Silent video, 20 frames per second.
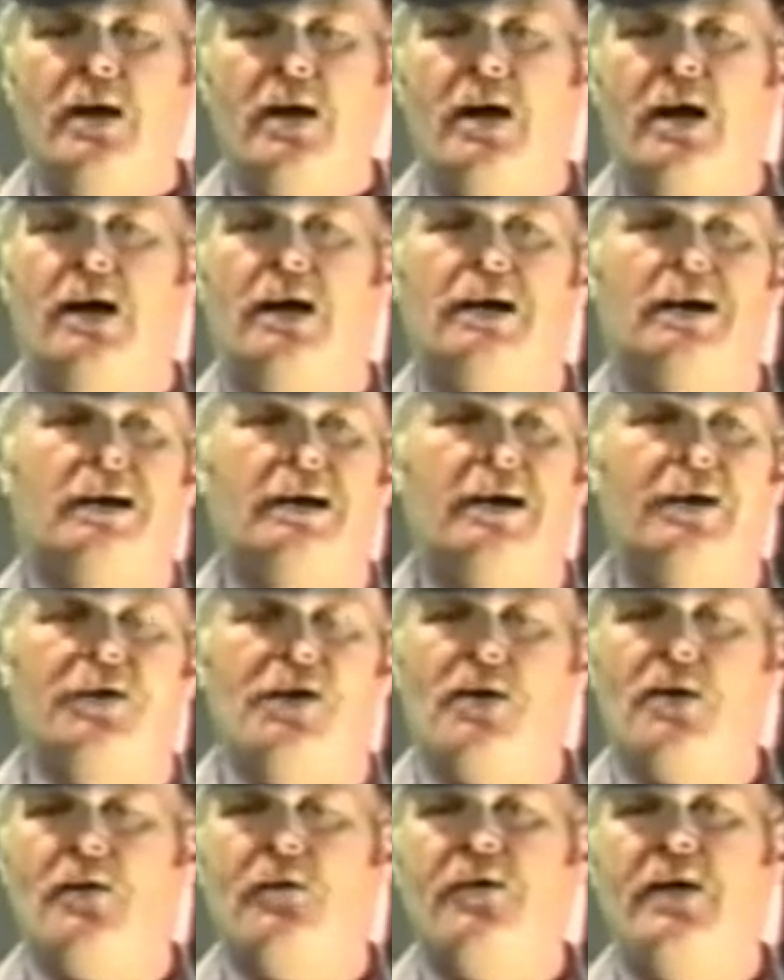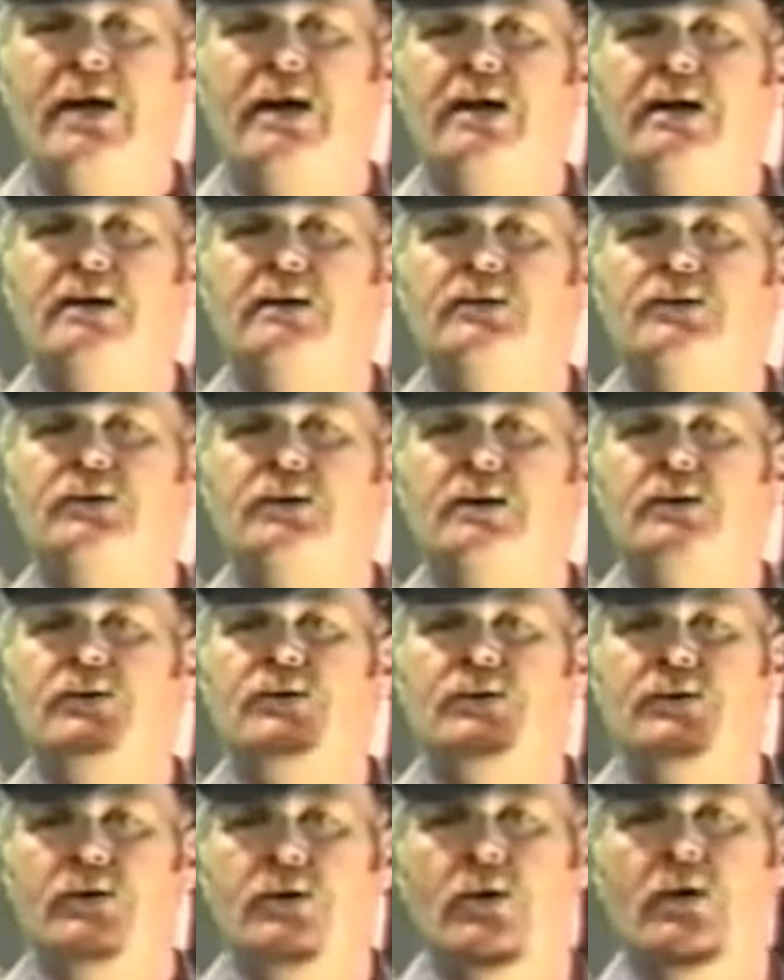Uh, another thing is is
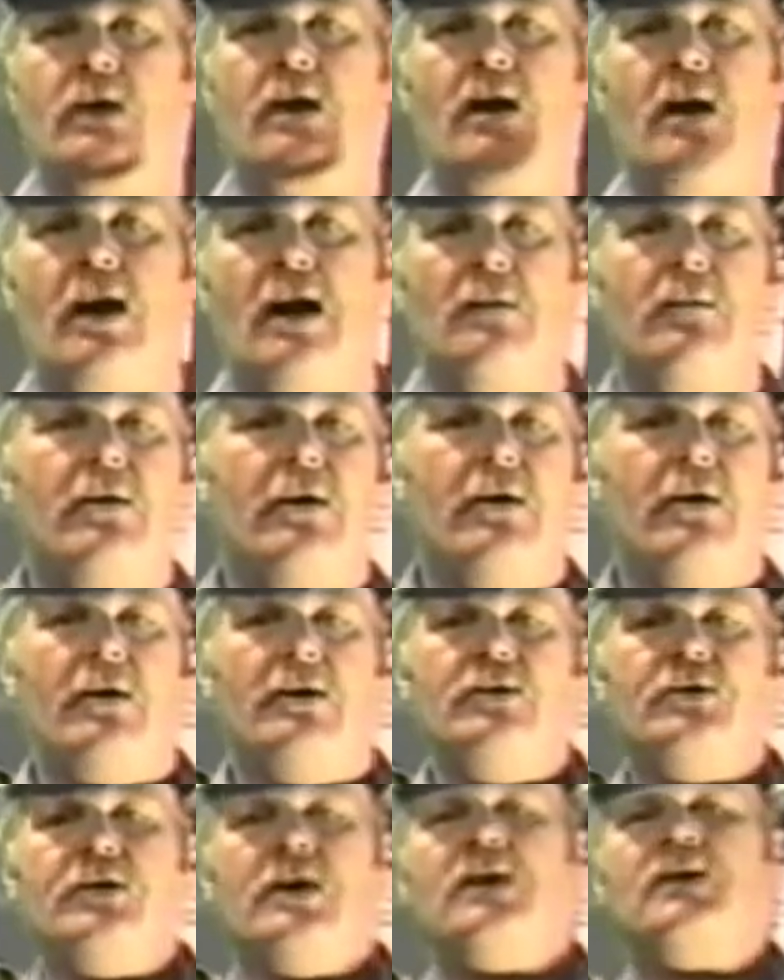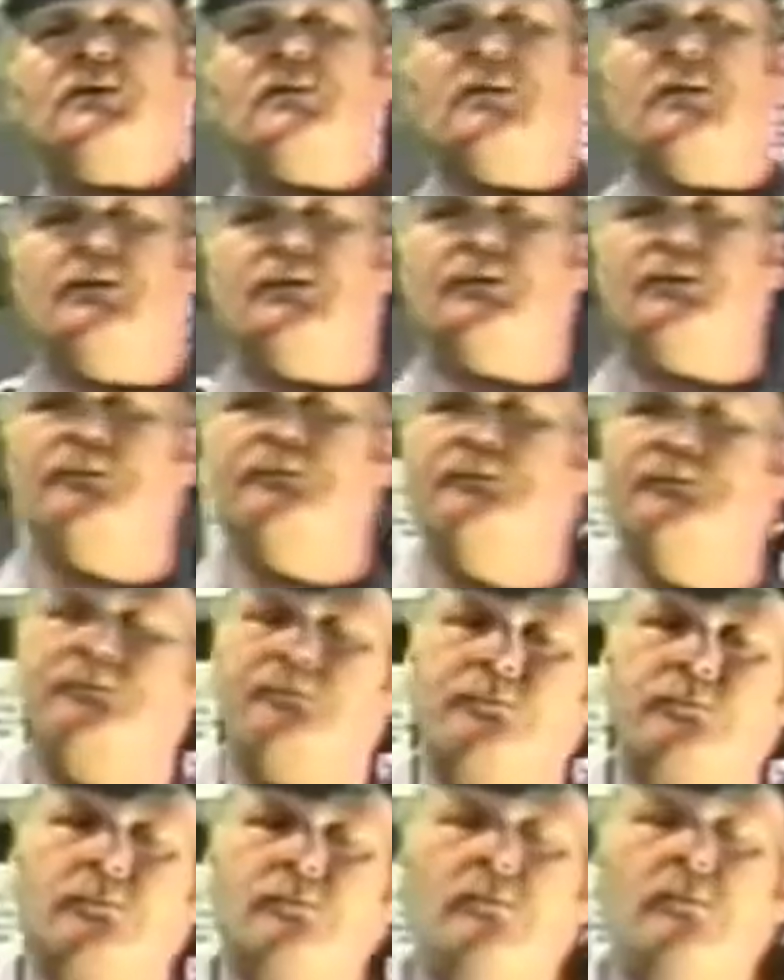your carburetor adjustments.
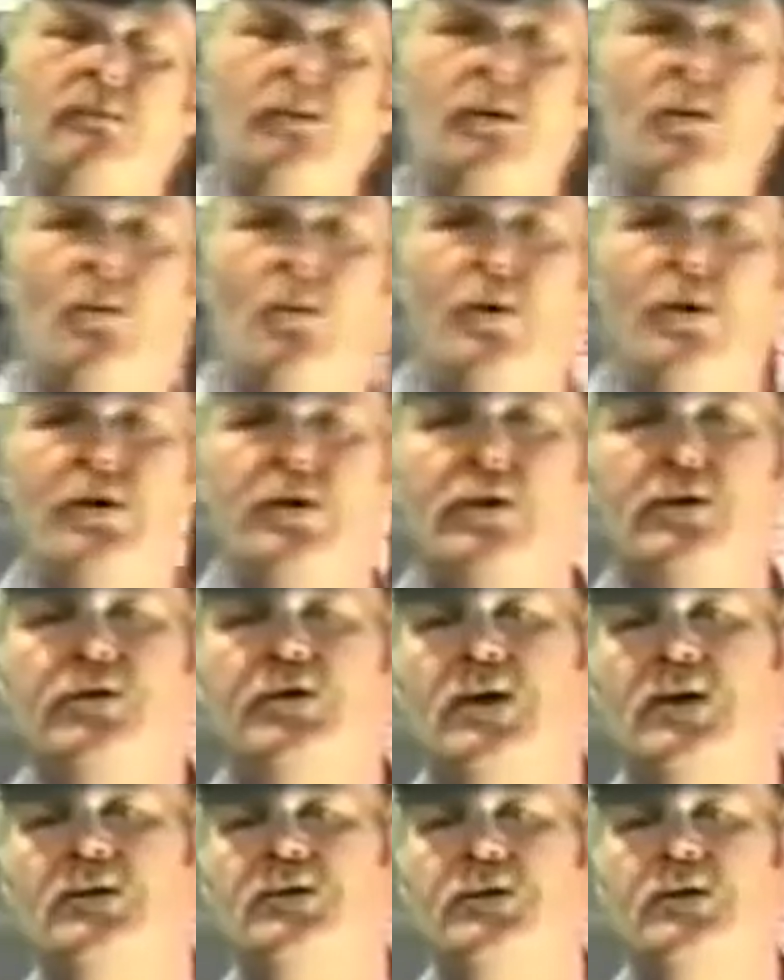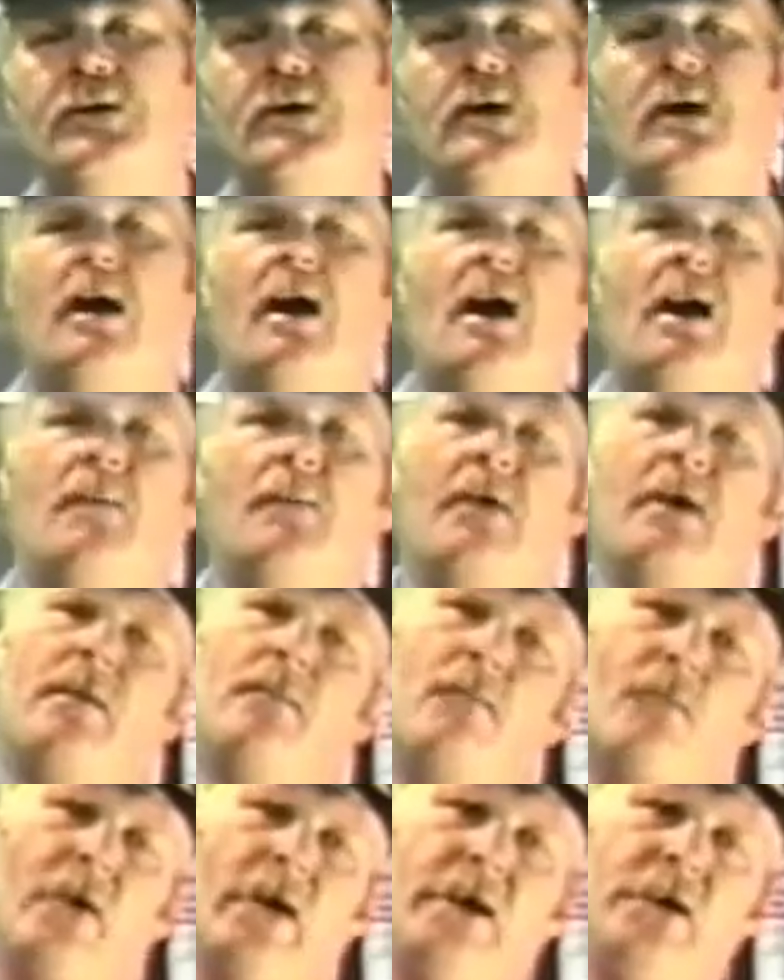When you're adjusting your carburetor,
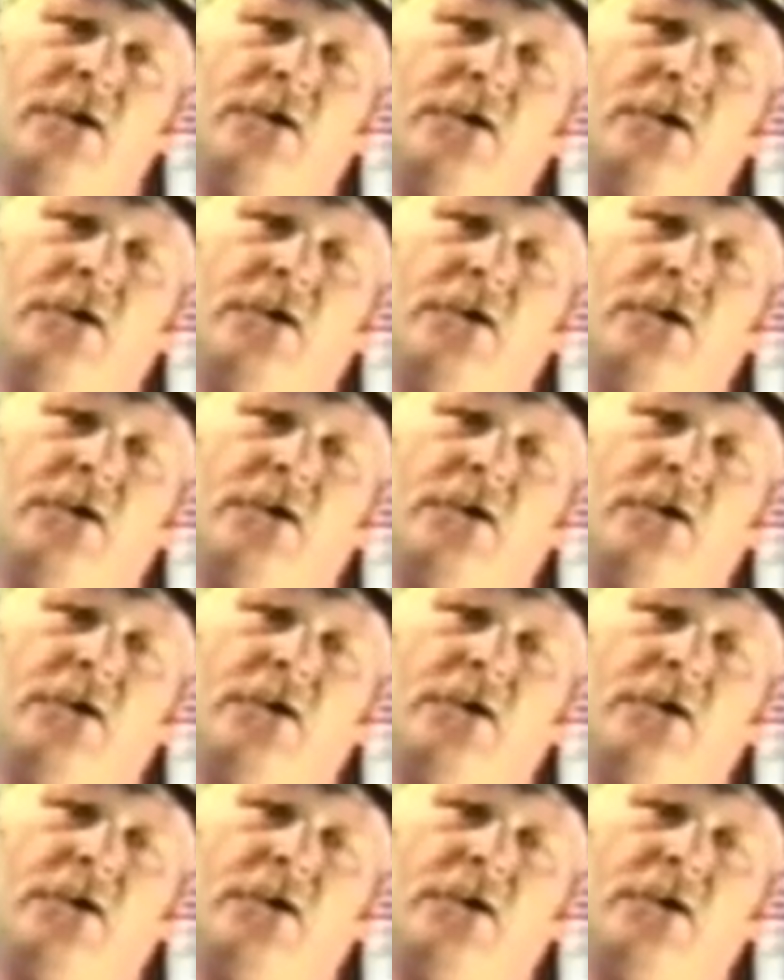bring your